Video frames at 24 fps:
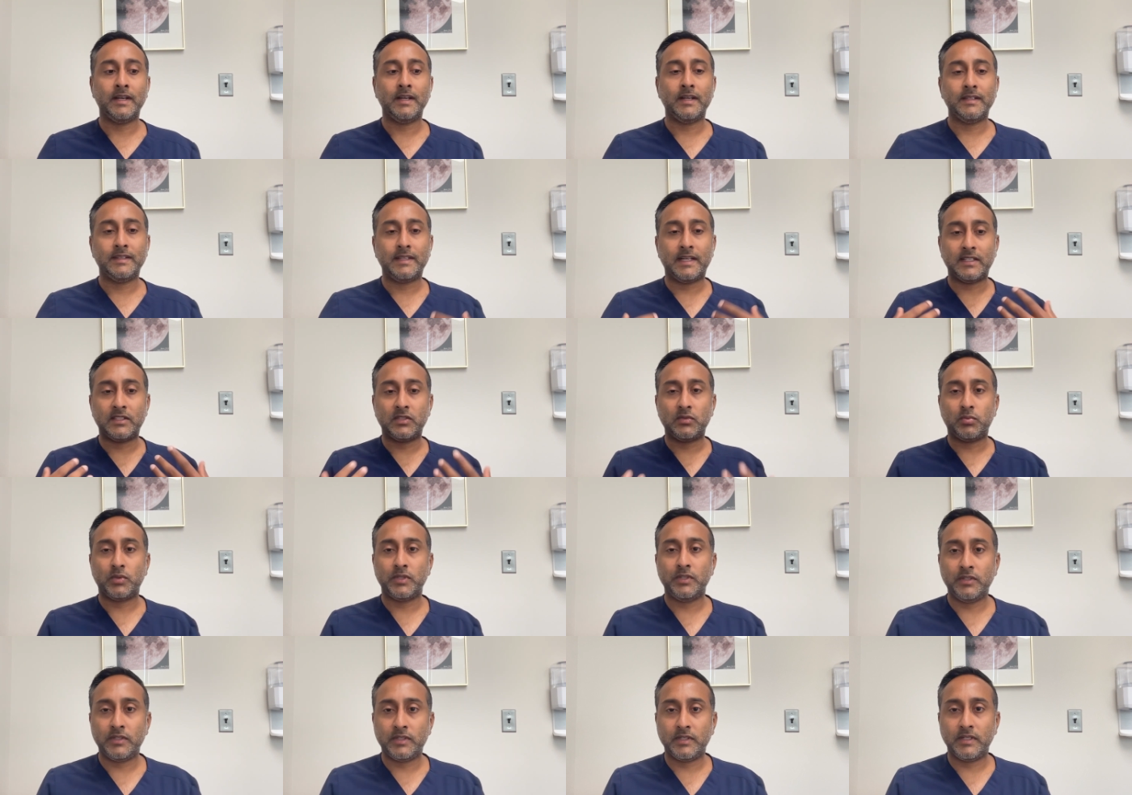that's when
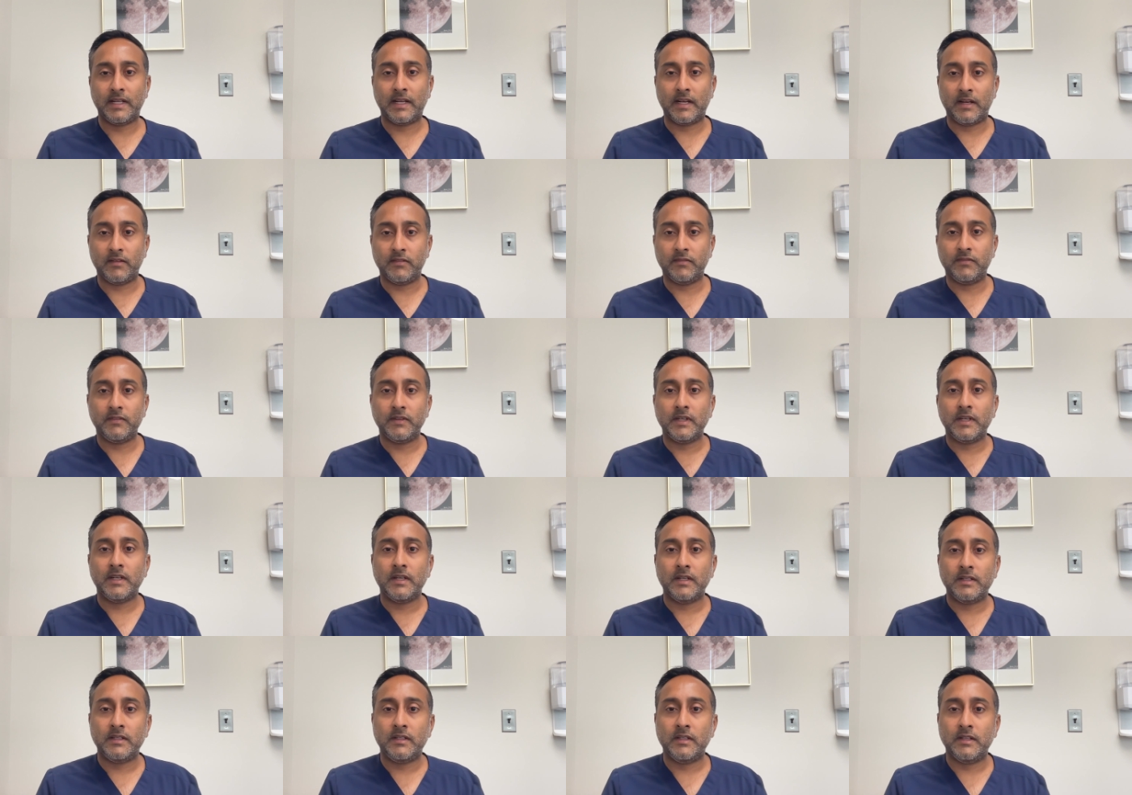you can have
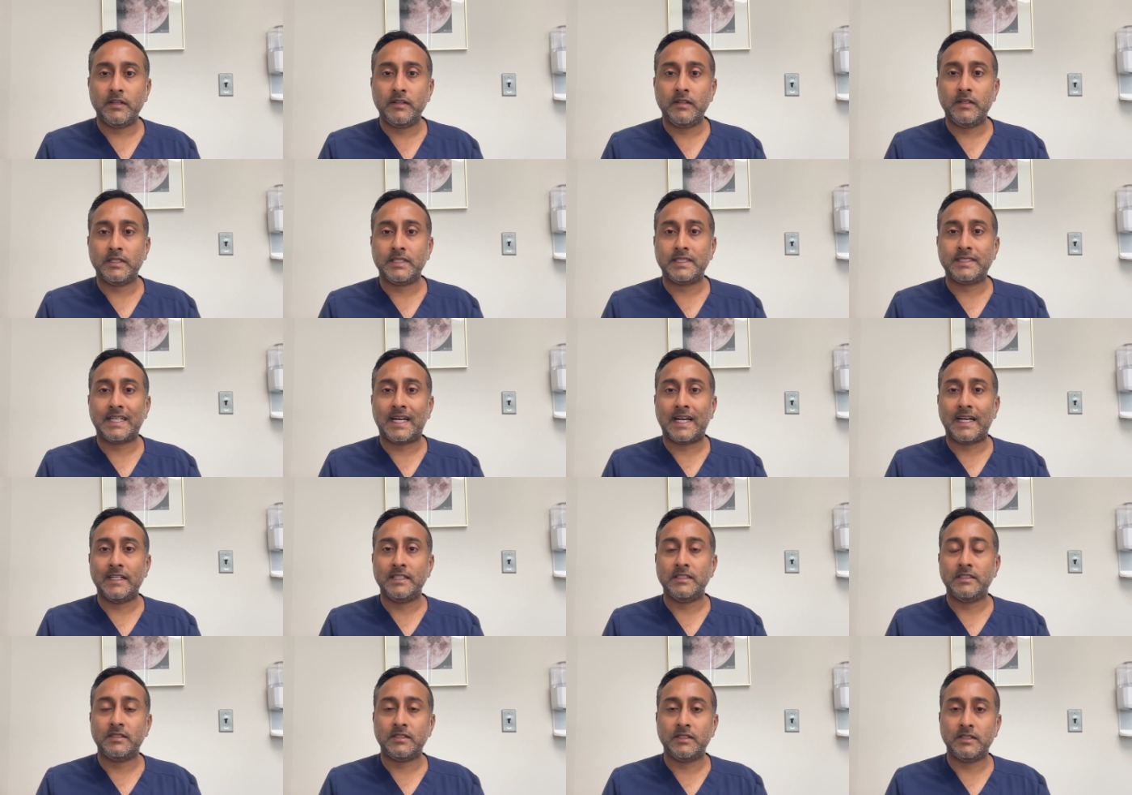the, the
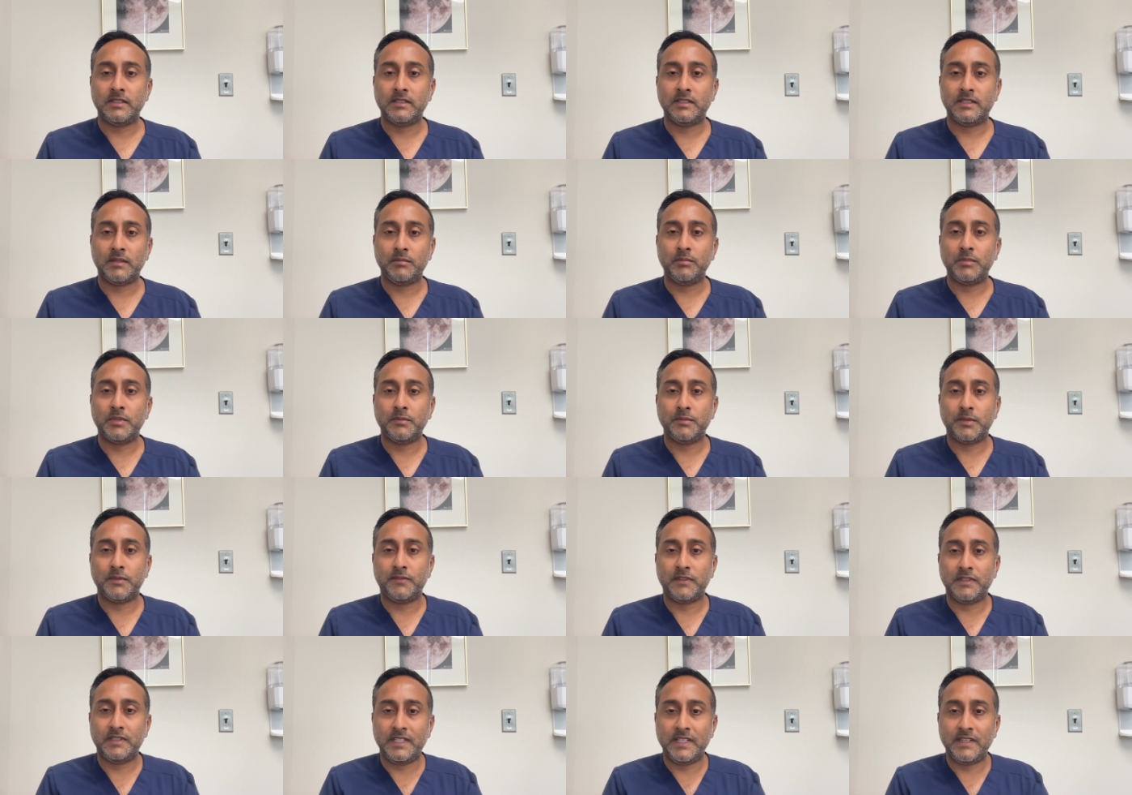signs and symptoms
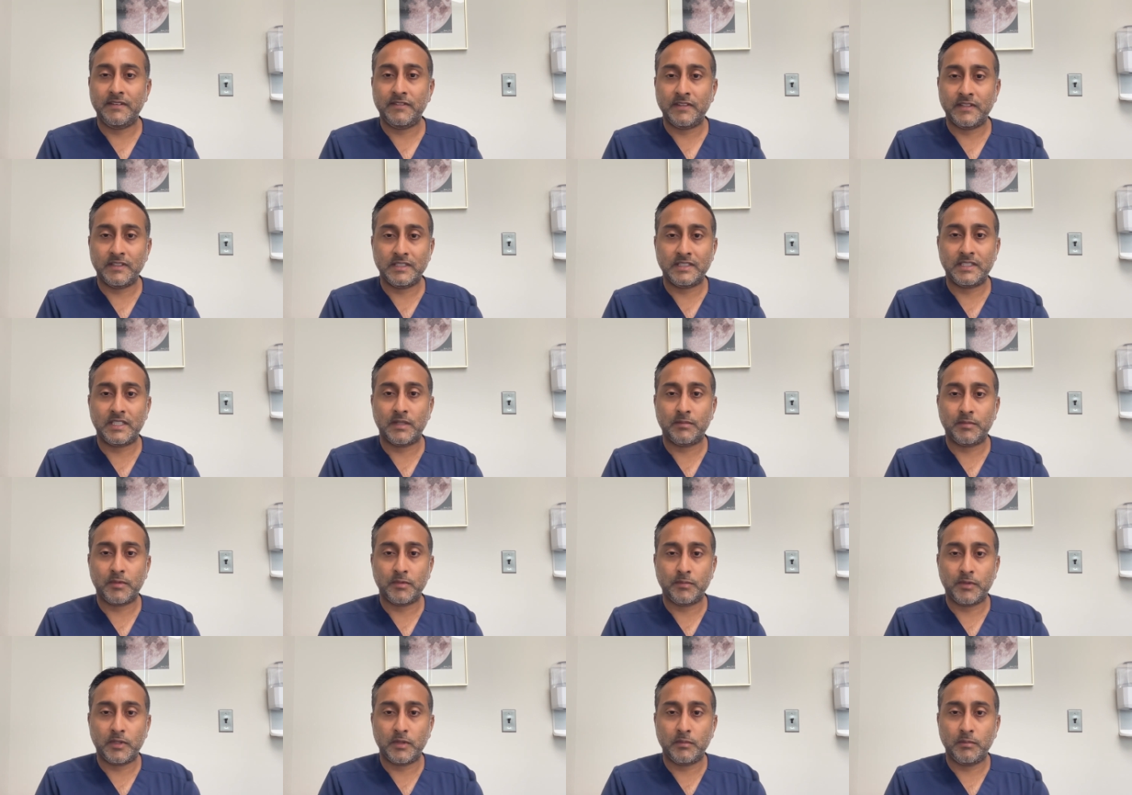of a deviated
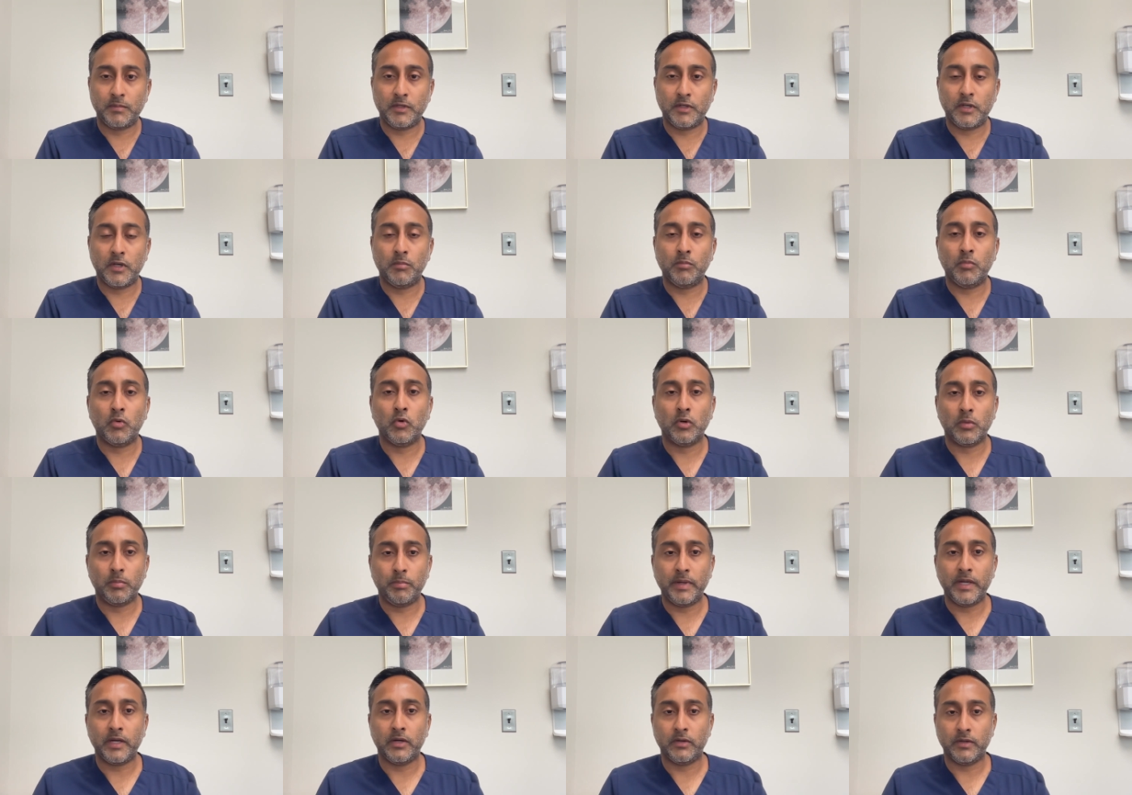septum can become more
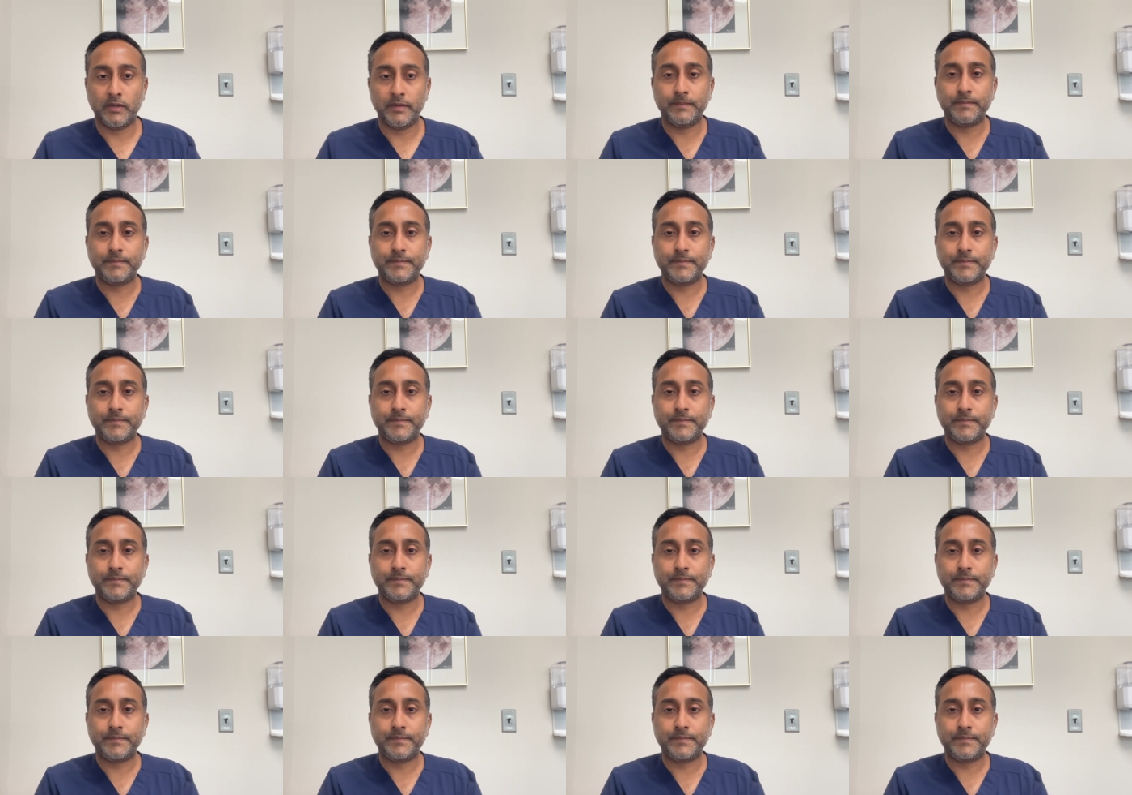apparent.